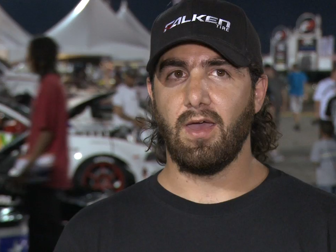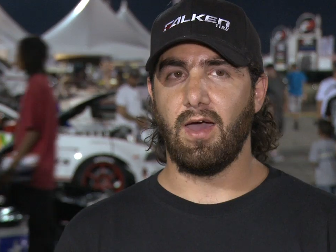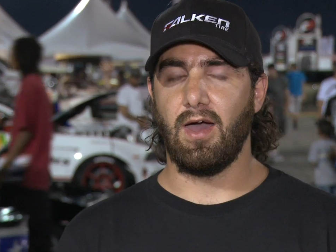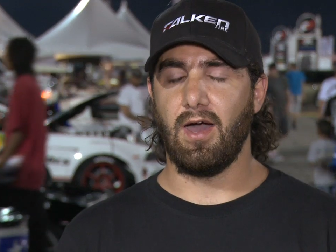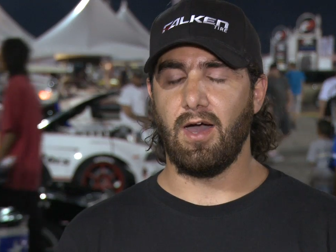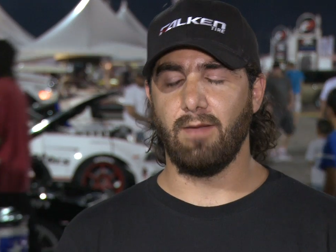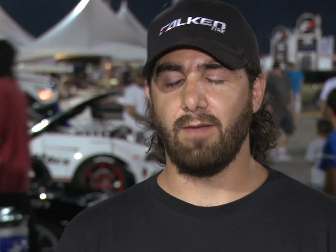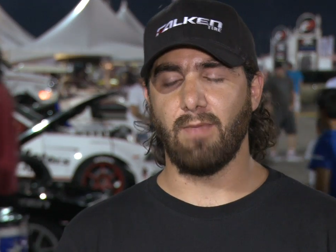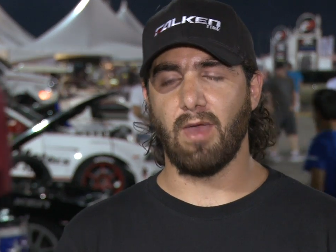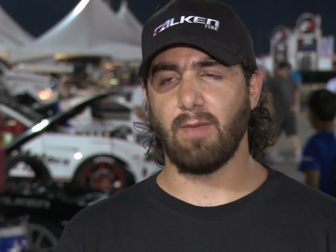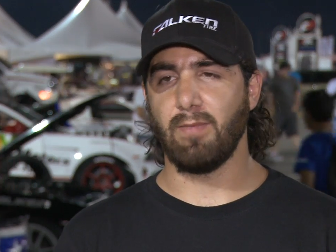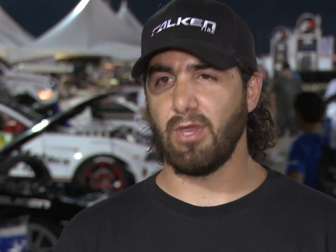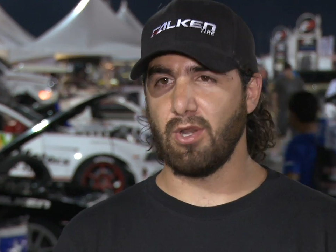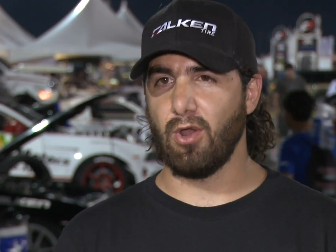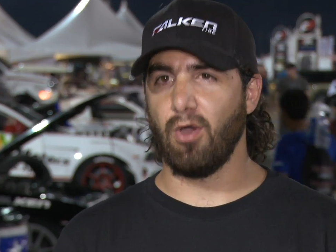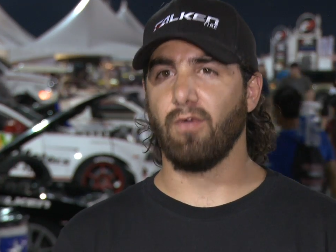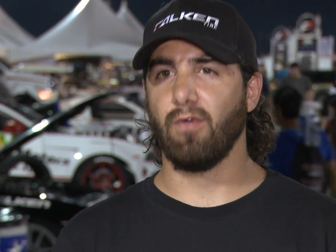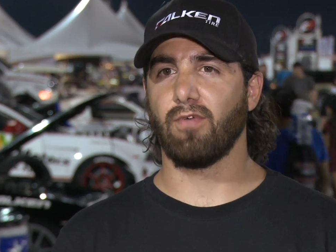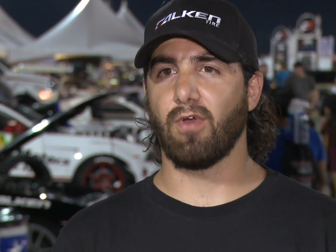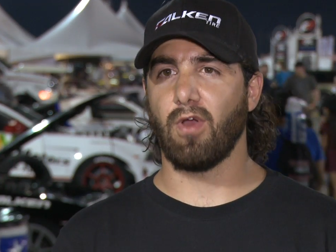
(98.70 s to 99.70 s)

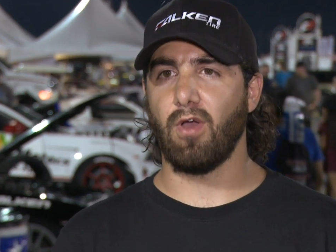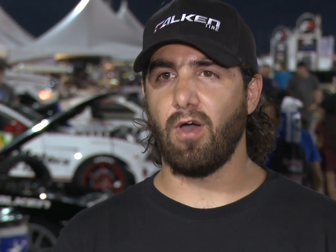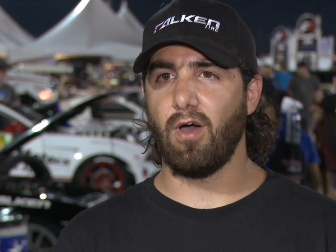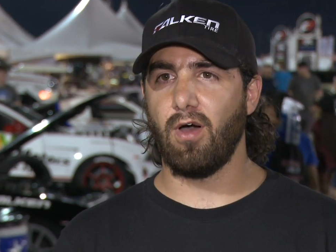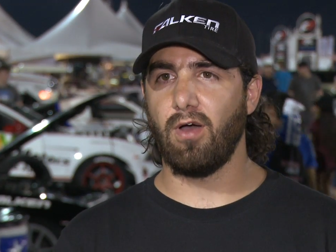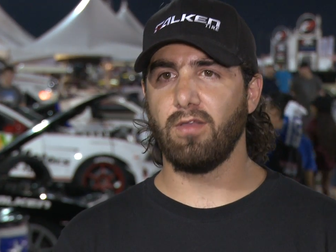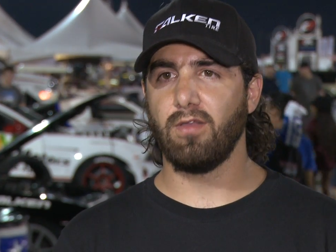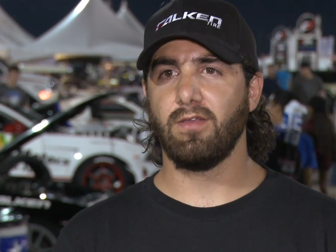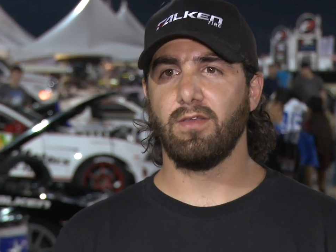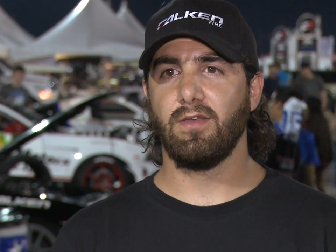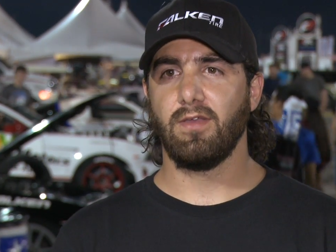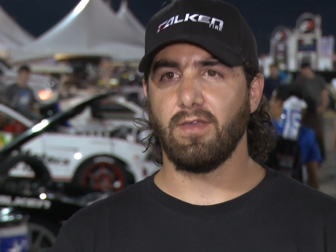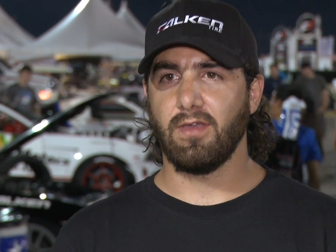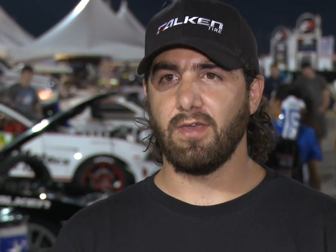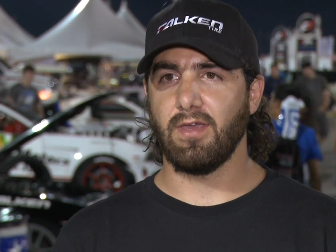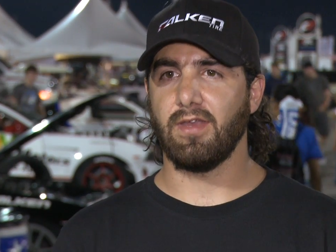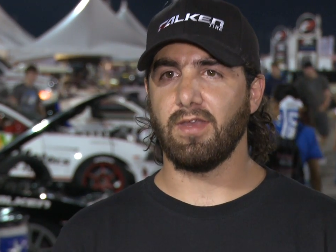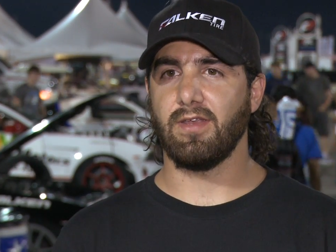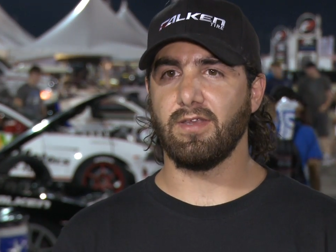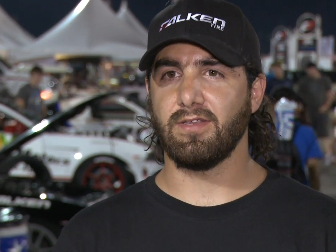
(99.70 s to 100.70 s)
overall,
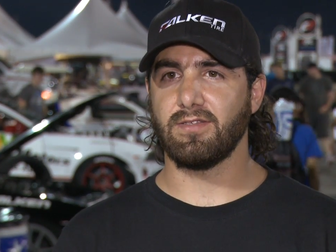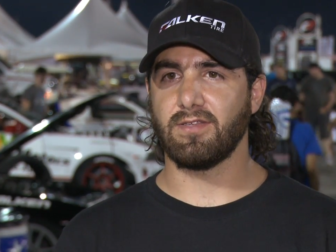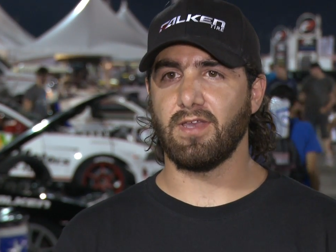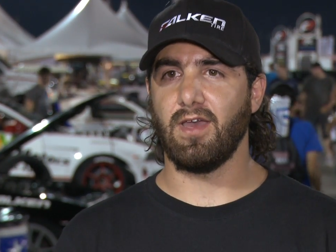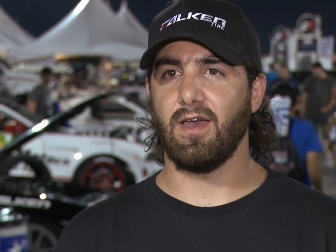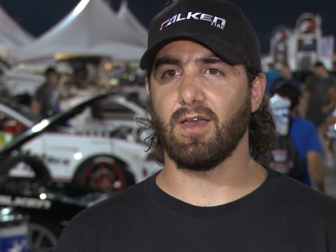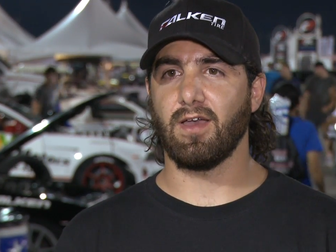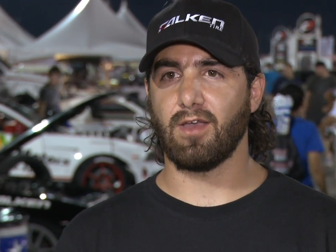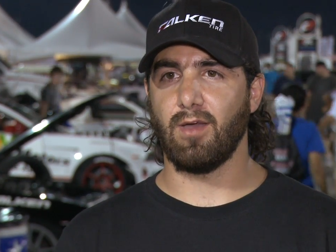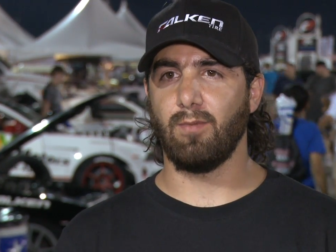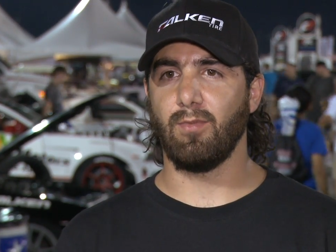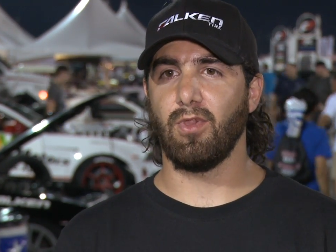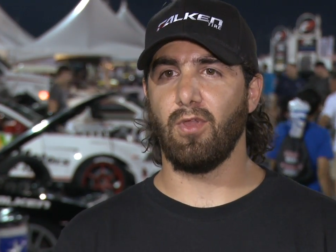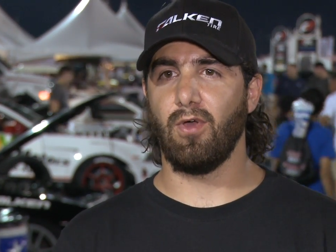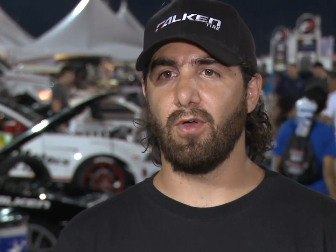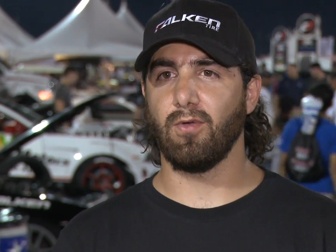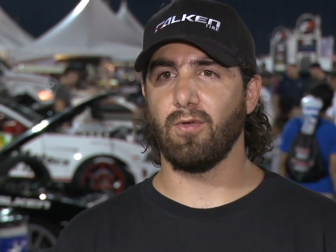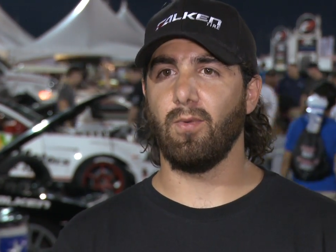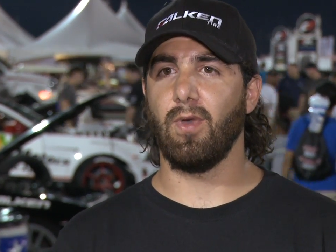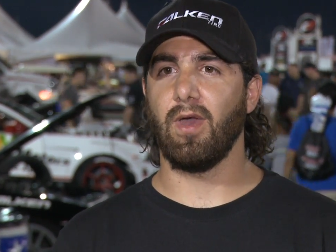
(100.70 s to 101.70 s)
it has come a
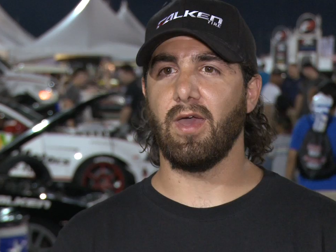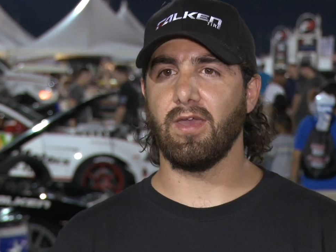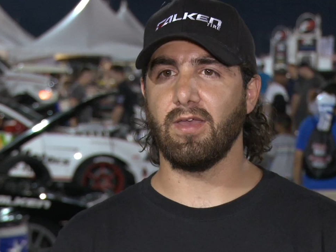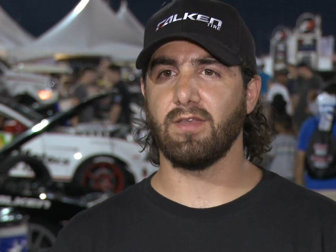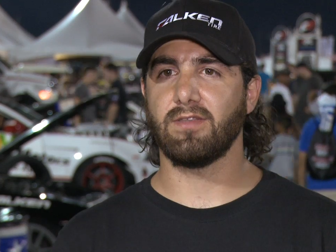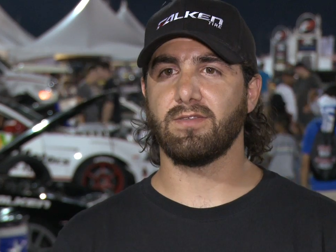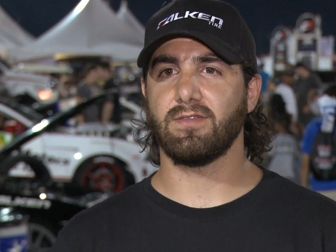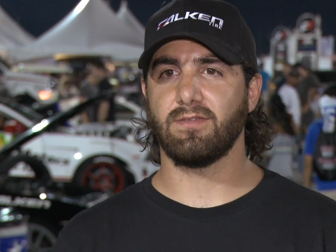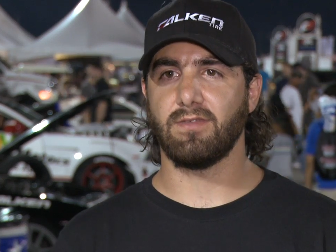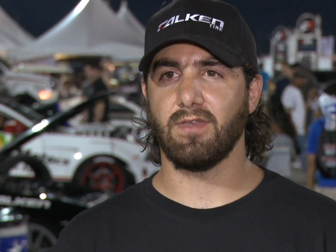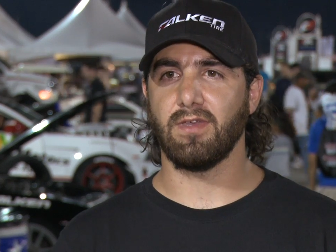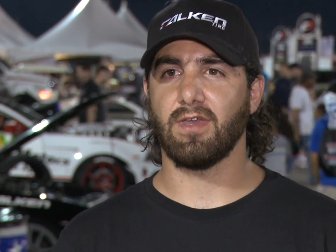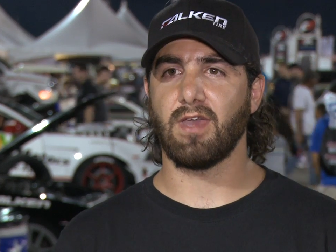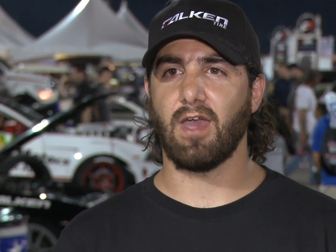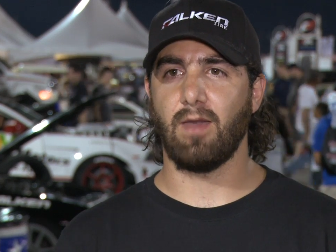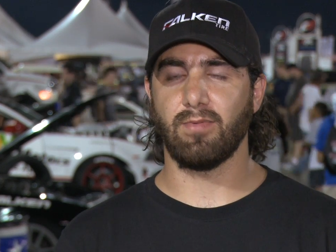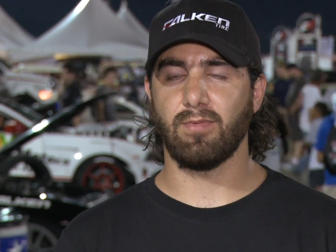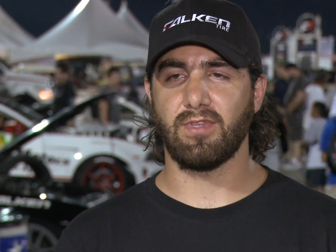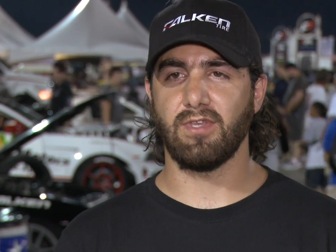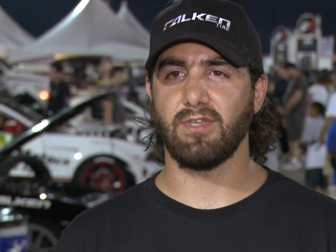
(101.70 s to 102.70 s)
long way. The
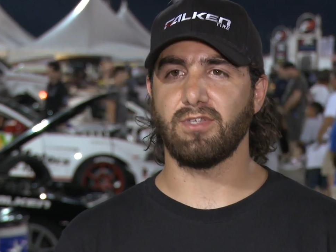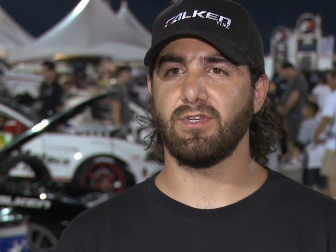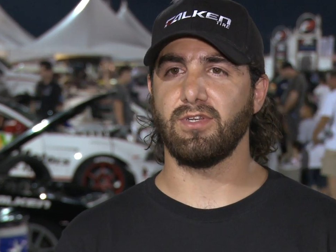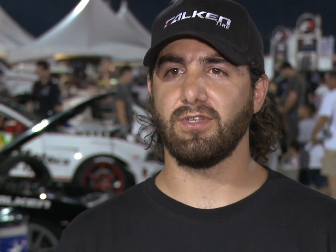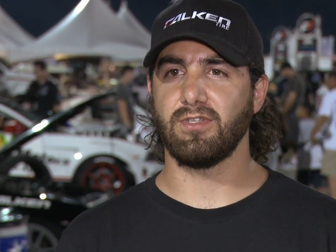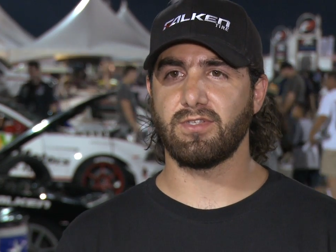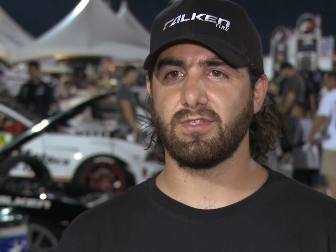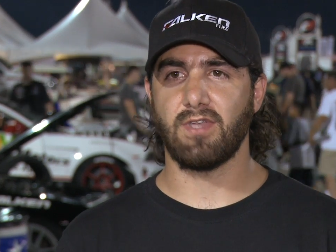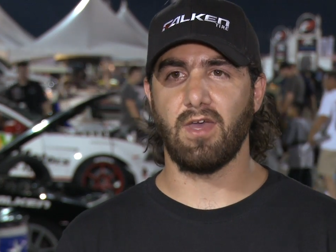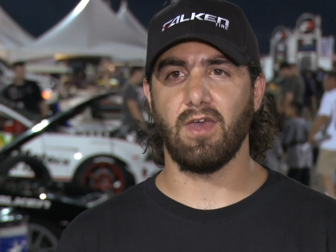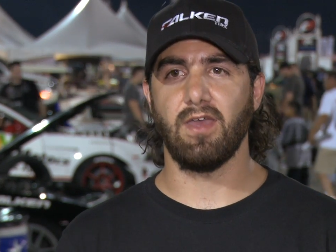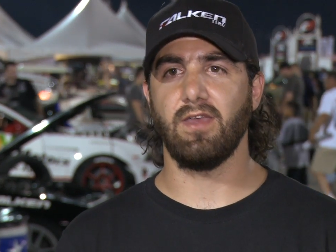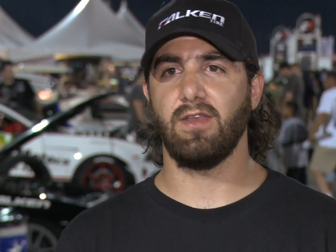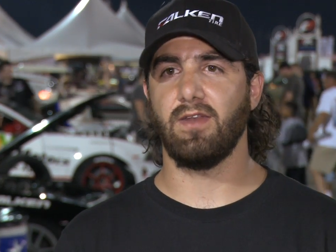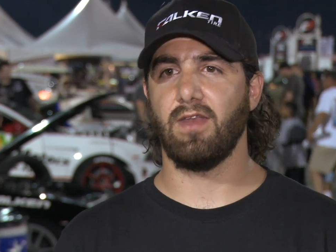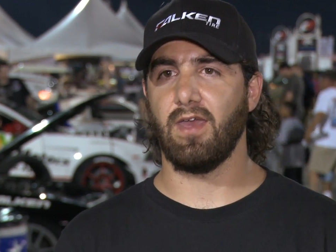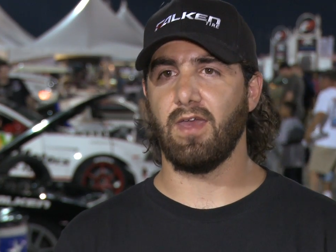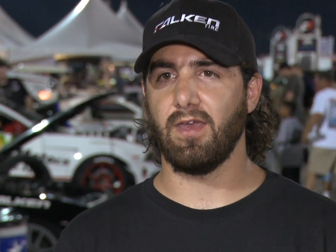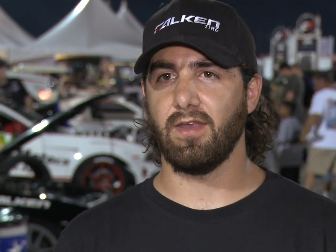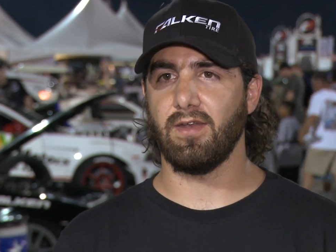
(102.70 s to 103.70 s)
competition is
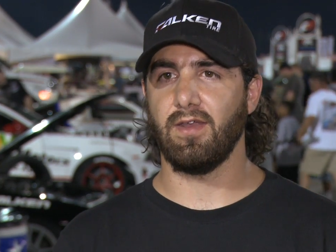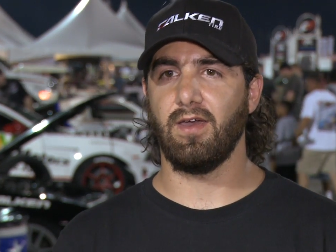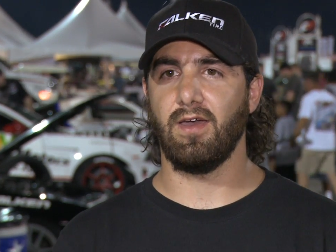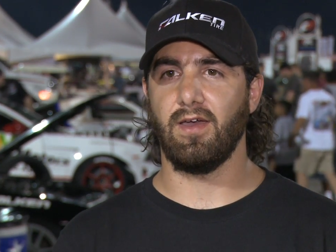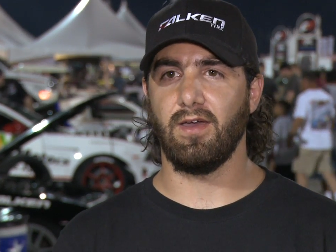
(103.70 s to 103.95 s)
tight, and